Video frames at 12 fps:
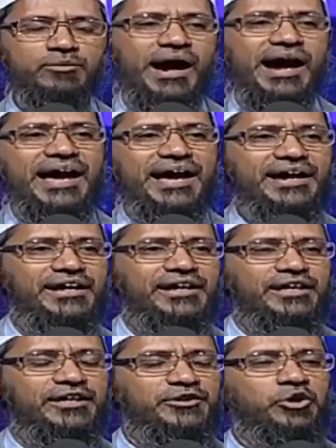why
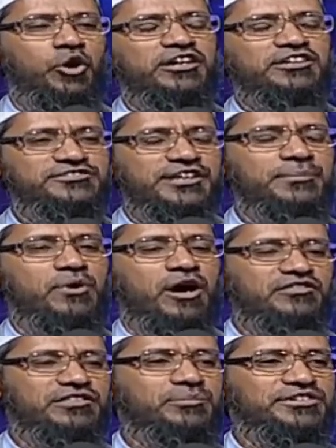don't some
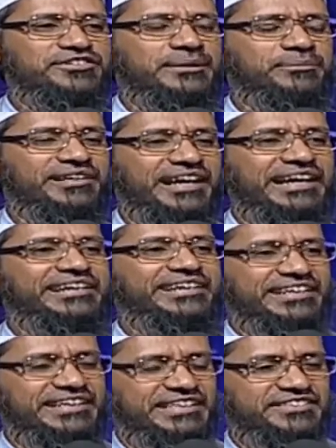of the Muslim
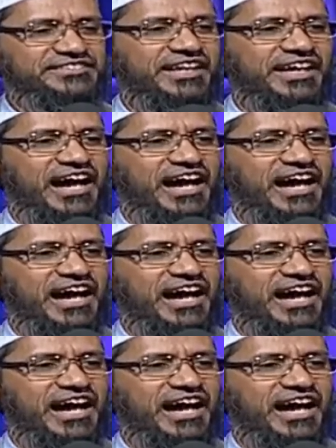countries